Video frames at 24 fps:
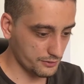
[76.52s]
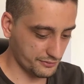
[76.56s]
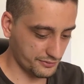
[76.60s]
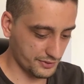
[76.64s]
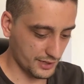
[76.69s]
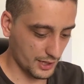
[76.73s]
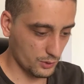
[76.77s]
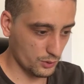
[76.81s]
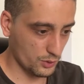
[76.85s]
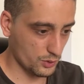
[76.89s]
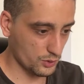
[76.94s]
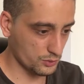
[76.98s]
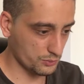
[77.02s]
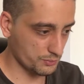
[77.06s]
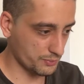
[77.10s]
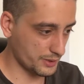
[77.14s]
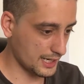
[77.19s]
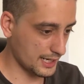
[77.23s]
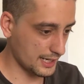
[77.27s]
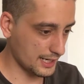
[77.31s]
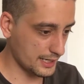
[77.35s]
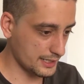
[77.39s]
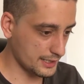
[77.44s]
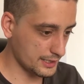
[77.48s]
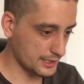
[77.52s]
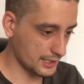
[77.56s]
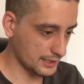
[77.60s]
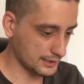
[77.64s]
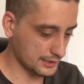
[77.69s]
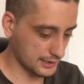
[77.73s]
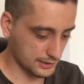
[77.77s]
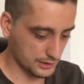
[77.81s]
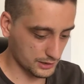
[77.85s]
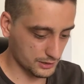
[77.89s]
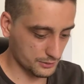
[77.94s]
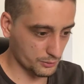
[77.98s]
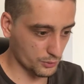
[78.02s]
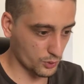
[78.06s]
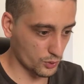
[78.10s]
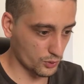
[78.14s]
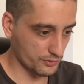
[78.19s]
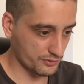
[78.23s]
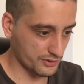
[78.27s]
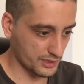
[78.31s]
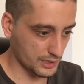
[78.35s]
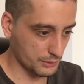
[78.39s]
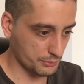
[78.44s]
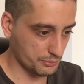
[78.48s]
followed by another
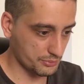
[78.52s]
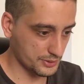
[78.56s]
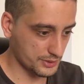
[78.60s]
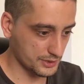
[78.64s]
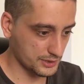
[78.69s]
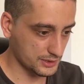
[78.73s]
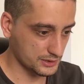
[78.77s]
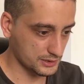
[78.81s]
move up.